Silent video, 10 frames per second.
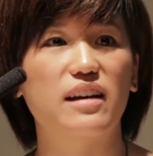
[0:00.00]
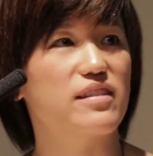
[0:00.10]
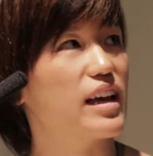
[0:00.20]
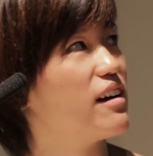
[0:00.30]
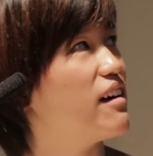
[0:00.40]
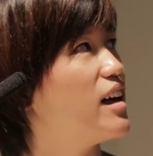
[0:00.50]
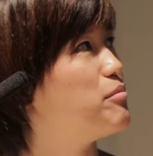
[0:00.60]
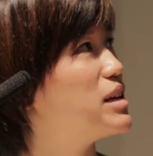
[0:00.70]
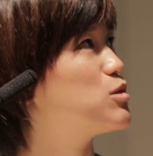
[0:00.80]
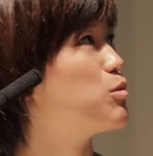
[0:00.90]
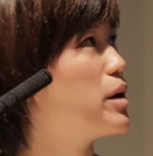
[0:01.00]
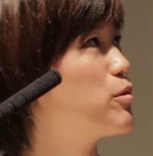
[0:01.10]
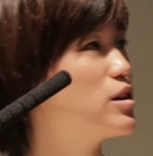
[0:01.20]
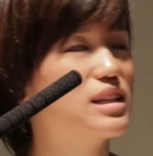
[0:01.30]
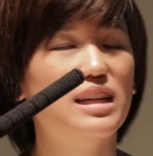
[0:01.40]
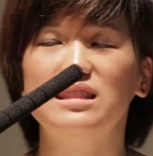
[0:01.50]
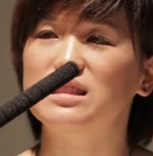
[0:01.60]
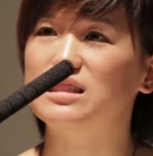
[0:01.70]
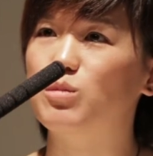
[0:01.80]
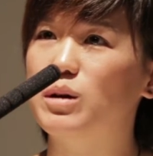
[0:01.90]
I was like, oh, that makes way more sense.
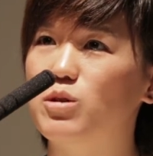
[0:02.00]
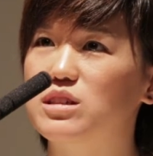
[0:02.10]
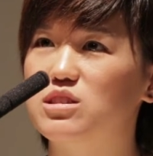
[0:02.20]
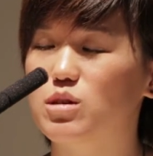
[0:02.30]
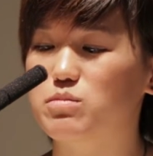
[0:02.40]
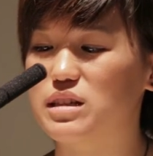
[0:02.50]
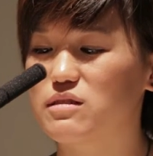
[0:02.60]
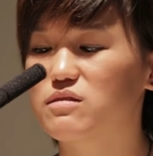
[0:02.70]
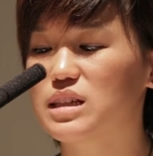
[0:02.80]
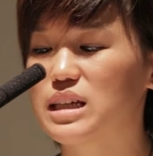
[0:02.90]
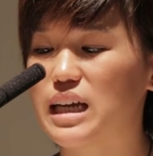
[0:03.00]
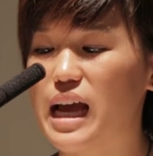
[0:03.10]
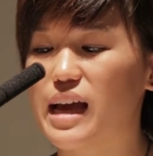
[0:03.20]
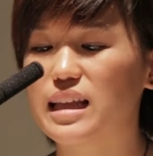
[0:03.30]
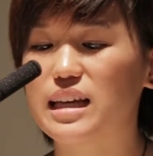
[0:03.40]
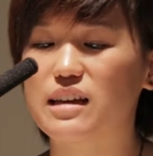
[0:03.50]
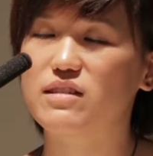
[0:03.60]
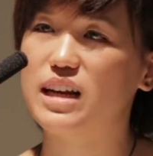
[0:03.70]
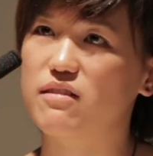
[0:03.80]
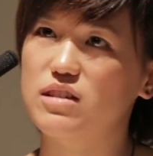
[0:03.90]
It's way more descriptive. And they
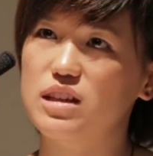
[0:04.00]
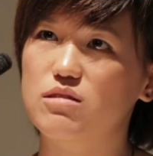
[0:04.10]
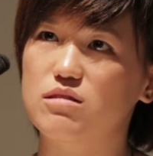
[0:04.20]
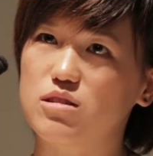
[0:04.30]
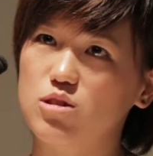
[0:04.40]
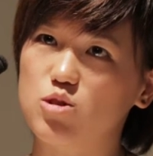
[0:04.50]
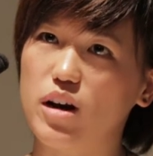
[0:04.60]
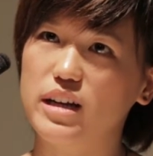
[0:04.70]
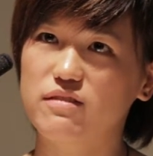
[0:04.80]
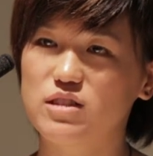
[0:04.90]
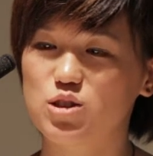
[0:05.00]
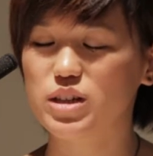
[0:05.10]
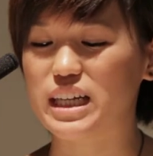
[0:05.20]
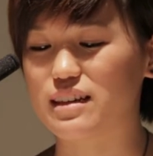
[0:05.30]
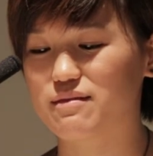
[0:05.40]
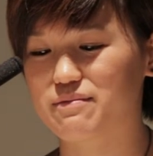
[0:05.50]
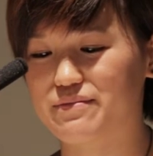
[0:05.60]
even have a cute little drawing of the tree.